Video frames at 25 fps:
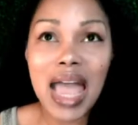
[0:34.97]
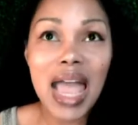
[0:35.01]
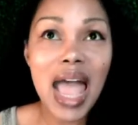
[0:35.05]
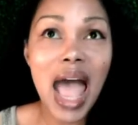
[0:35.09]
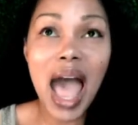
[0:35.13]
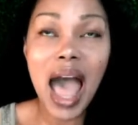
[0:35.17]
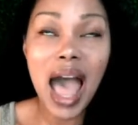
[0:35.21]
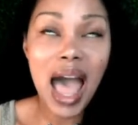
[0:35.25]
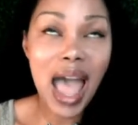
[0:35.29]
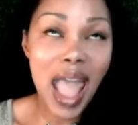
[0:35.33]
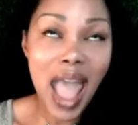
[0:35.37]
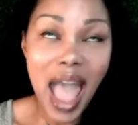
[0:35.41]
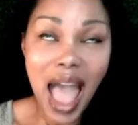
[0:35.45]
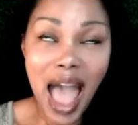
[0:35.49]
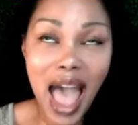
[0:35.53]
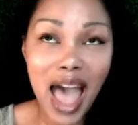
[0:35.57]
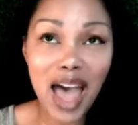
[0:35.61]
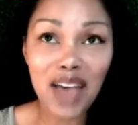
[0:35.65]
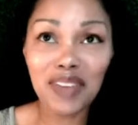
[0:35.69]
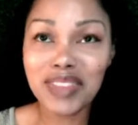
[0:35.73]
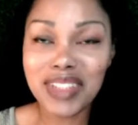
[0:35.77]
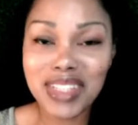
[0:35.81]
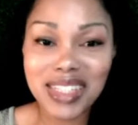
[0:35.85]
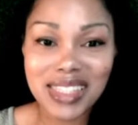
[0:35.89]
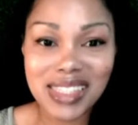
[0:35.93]
I
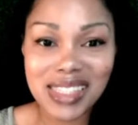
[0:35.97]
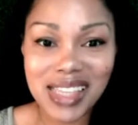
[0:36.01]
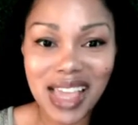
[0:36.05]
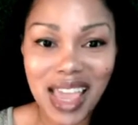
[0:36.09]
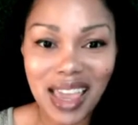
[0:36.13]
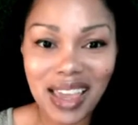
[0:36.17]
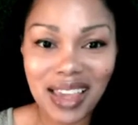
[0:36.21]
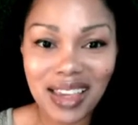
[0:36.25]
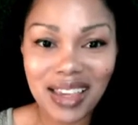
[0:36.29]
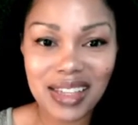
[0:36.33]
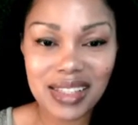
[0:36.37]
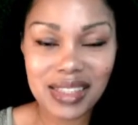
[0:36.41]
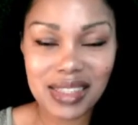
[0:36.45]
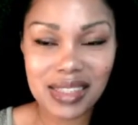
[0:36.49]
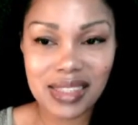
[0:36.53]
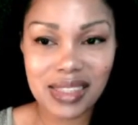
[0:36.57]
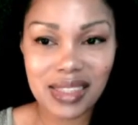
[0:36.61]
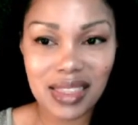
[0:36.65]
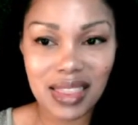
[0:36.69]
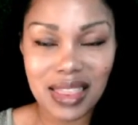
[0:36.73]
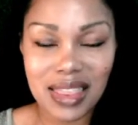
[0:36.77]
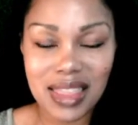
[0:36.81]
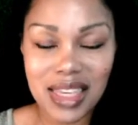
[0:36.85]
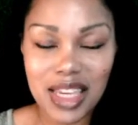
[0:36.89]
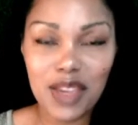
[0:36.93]
have to say, it's
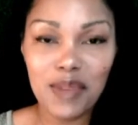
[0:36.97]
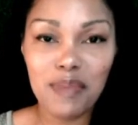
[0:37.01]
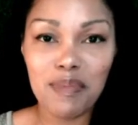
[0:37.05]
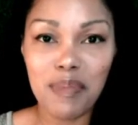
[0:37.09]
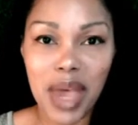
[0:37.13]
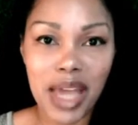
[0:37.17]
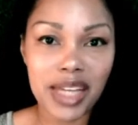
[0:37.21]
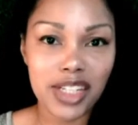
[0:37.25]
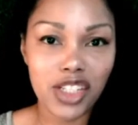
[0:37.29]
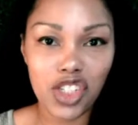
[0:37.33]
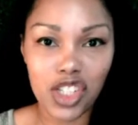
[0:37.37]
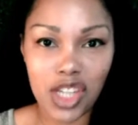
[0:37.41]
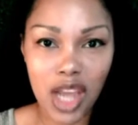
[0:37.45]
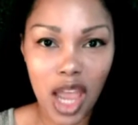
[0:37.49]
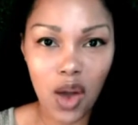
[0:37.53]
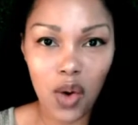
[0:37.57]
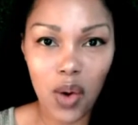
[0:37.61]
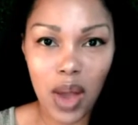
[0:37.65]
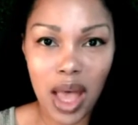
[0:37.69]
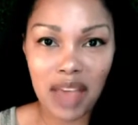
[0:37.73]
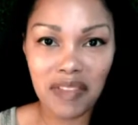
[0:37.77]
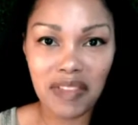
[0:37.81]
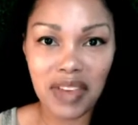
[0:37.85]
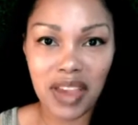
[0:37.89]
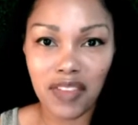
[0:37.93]
the best show
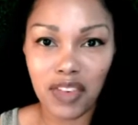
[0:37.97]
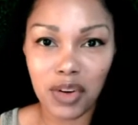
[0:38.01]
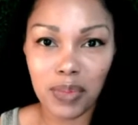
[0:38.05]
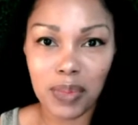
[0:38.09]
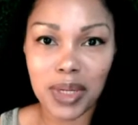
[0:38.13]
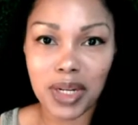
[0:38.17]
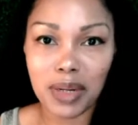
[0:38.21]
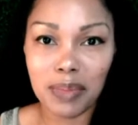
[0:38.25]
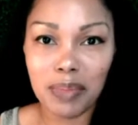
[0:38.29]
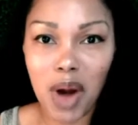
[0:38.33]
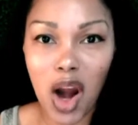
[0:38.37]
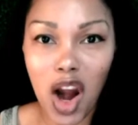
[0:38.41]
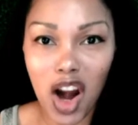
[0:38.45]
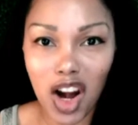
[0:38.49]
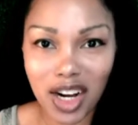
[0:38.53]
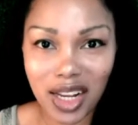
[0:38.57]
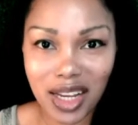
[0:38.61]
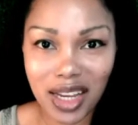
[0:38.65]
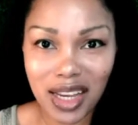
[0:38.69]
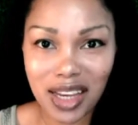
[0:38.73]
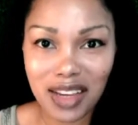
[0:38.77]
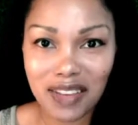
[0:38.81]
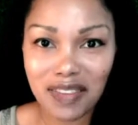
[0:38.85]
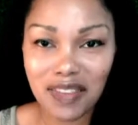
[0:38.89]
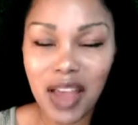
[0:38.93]
I've ever been a part
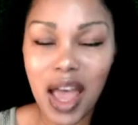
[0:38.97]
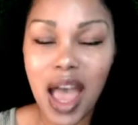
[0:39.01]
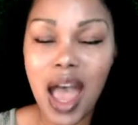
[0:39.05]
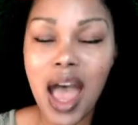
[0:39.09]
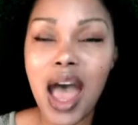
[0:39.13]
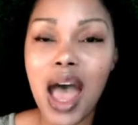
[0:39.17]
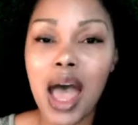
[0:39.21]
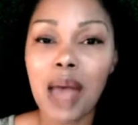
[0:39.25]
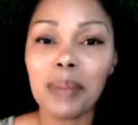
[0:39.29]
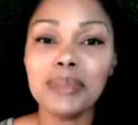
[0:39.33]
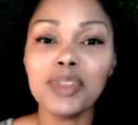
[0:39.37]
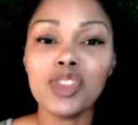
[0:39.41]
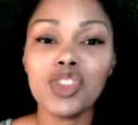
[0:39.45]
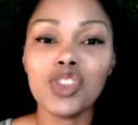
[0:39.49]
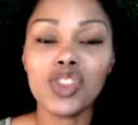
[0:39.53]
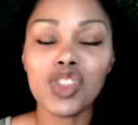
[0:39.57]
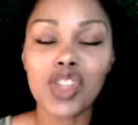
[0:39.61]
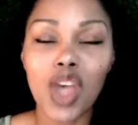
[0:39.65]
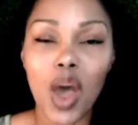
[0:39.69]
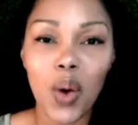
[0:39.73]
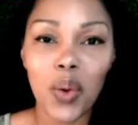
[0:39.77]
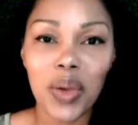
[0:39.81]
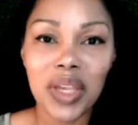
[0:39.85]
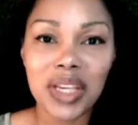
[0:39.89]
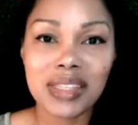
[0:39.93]
of. I'm
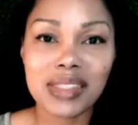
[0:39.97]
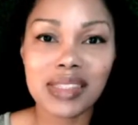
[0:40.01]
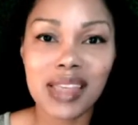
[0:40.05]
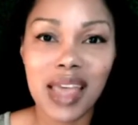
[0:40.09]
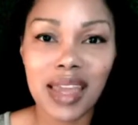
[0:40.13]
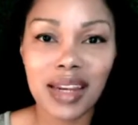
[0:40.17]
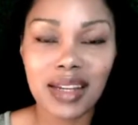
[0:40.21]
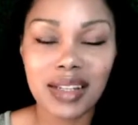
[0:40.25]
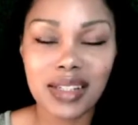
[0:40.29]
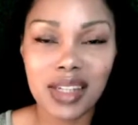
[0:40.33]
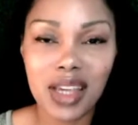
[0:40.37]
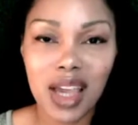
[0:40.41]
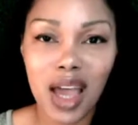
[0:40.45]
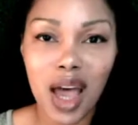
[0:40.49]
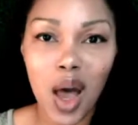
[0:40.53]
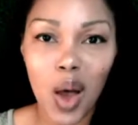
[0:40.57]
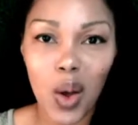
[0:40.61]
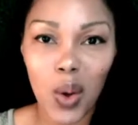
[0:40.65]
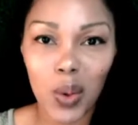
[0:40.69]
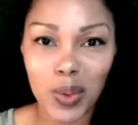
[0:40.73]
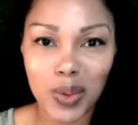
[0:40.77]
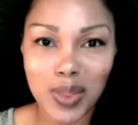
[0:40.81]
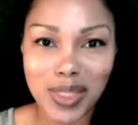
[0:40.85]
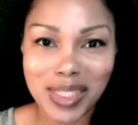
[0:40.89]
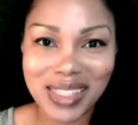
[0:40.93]
so excited to
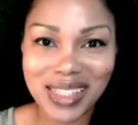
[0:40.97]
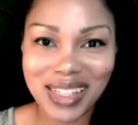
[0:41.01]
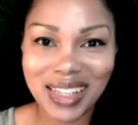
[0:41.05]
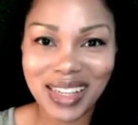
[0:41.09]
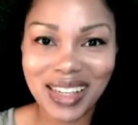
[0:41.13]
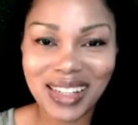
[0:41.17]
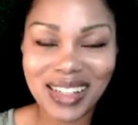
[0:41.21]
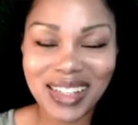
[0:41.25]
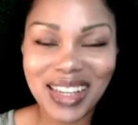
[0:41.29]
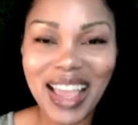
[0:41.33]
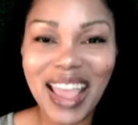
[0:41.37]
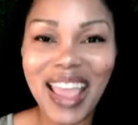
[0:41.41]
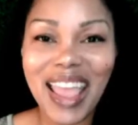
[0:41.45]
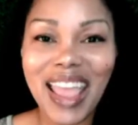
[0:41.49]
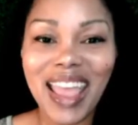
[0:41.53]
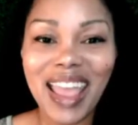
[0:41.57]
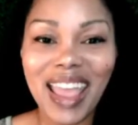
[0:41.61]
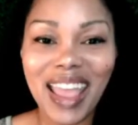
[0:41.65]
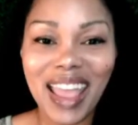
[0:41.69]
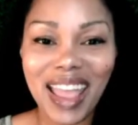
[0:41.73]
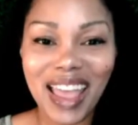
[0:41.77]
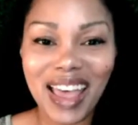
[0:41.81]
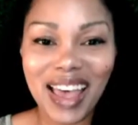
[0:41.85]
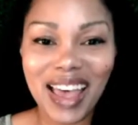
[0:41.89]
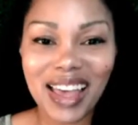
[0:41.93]
host it.
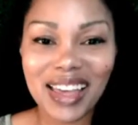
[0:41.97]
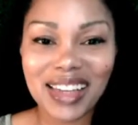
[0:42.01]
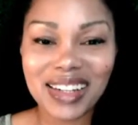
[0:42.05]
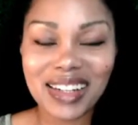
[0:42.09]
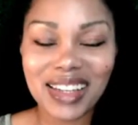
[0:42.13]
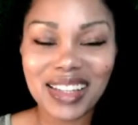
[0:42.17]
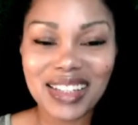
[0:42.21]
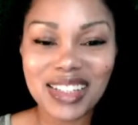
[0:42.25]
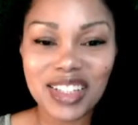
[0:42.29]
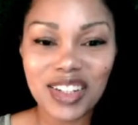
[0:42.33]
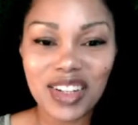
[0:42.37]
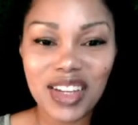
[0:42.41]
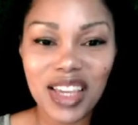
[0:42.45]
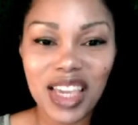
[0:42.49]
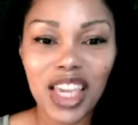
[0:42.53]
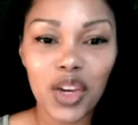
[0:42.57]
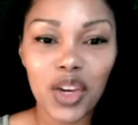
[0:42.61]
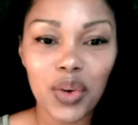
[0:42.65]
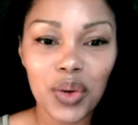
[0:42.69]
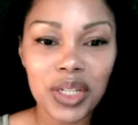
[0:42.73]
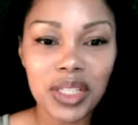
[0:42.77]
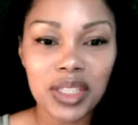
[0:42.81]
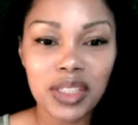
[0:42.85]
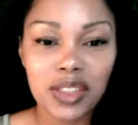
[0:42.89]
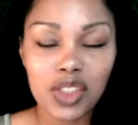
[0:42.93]
And
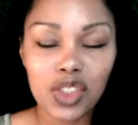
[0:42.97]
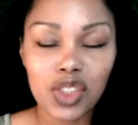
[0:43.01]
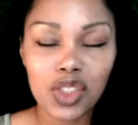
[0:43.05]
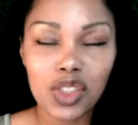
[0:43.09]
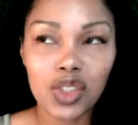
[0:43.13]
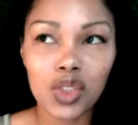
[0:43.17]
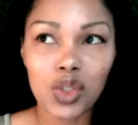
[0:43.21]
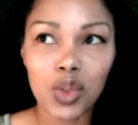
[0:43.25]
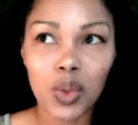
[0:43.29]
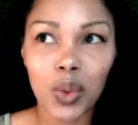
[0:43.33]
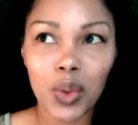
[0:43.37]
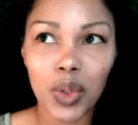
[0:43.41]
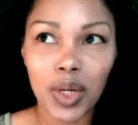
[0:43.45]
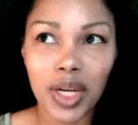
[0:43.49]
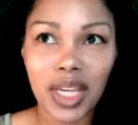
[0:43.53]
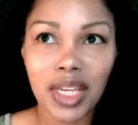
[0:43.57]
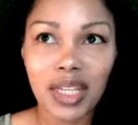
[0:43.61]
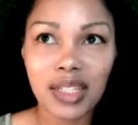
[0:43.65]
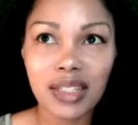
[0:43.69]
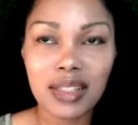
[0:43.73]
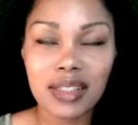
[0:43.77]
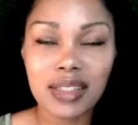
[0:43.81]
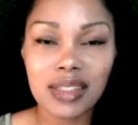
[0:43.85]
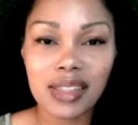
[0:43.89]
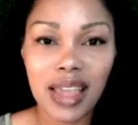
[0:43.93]
hearing the
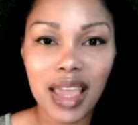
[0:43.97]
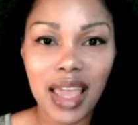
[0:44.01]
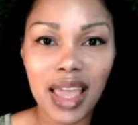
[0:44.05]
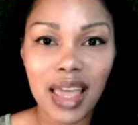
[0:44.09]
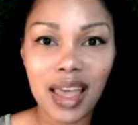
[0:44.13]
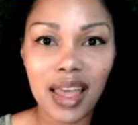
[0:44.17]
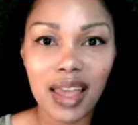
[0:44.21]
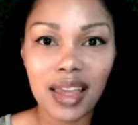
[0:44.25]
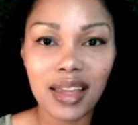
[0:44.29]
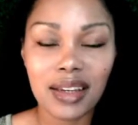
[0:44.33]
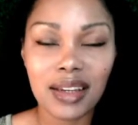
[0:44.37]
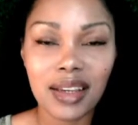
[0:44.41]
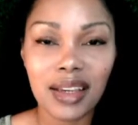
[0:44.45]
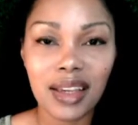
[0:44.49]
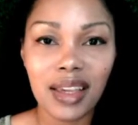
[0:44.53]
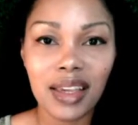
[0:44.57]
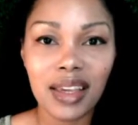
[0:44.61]
stories and